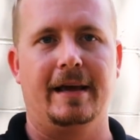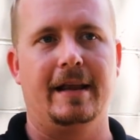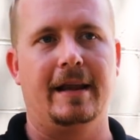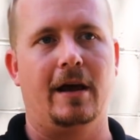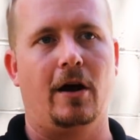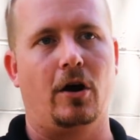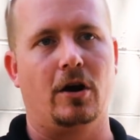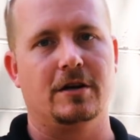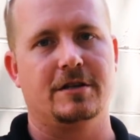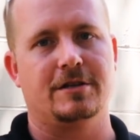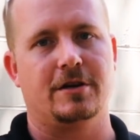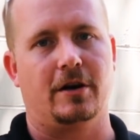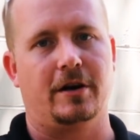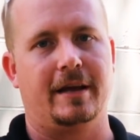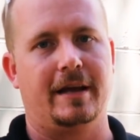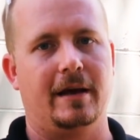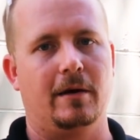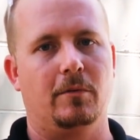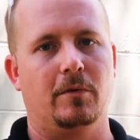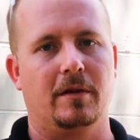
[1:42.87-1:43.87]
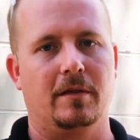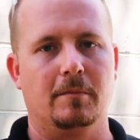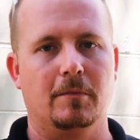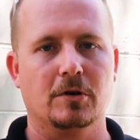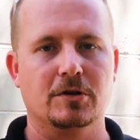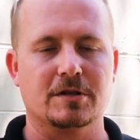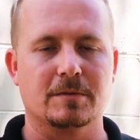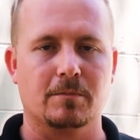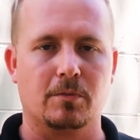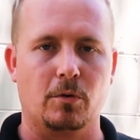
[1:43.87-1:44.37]
In a hard start kit, one of the
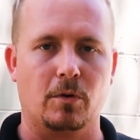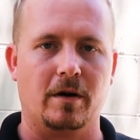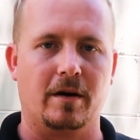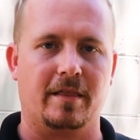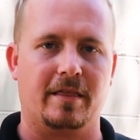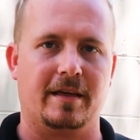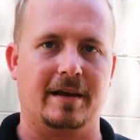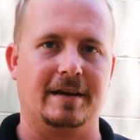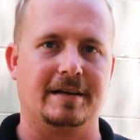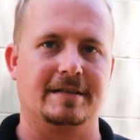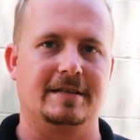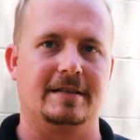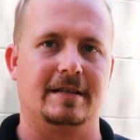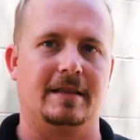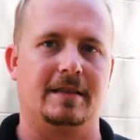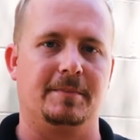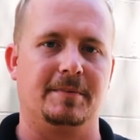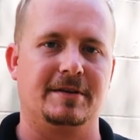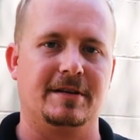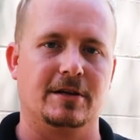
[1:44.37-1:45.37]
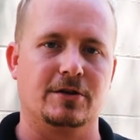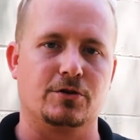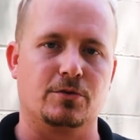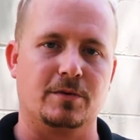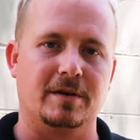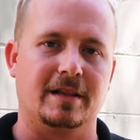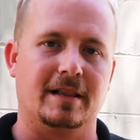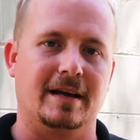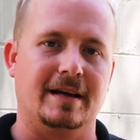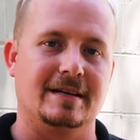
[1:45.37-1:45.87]
most important things is that the
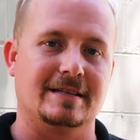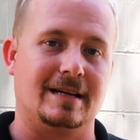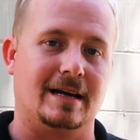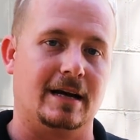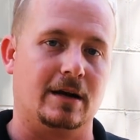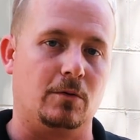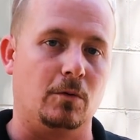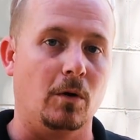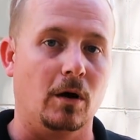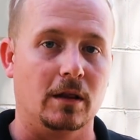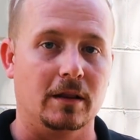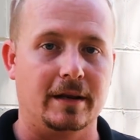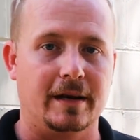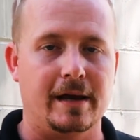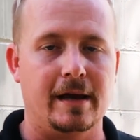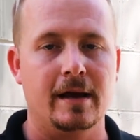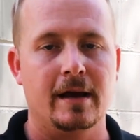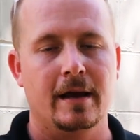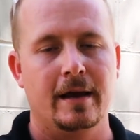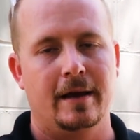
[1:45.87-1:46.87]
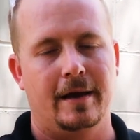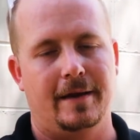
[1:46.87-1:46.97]
potential relay is high quality